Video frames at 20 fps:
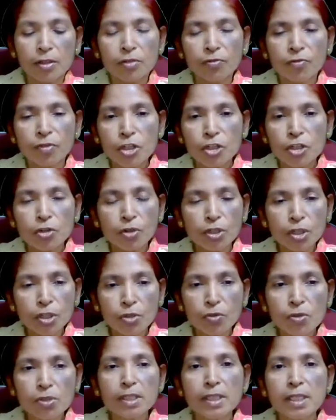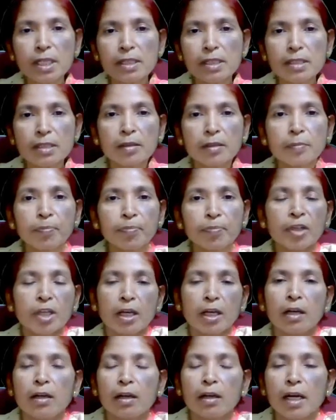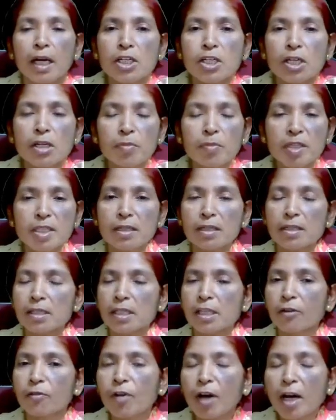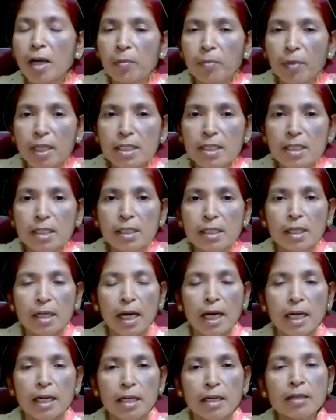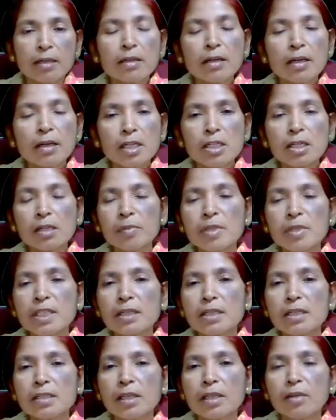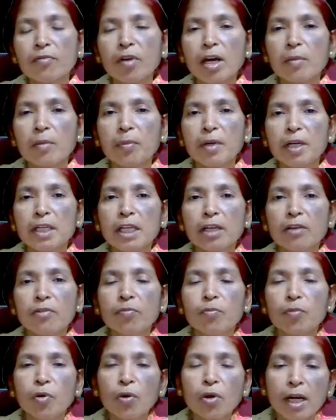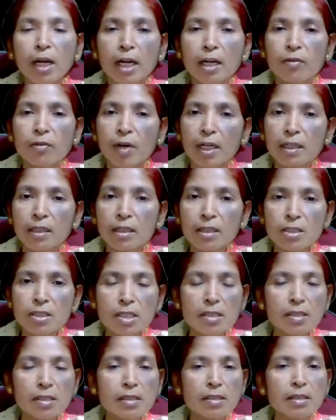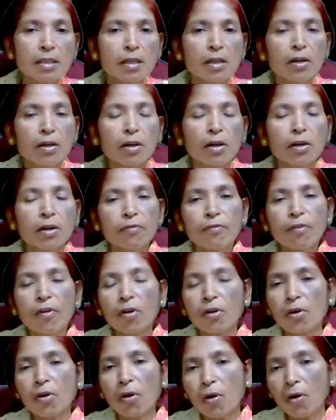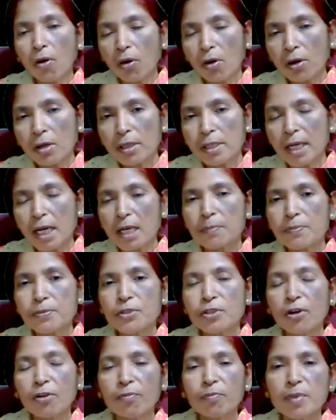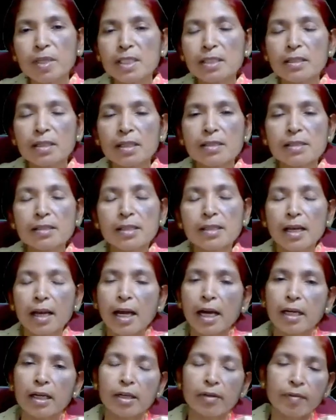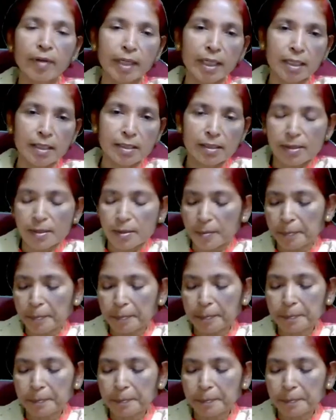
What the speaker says: we should use this international business environment, and international business environment give more advantages for all types of business activities.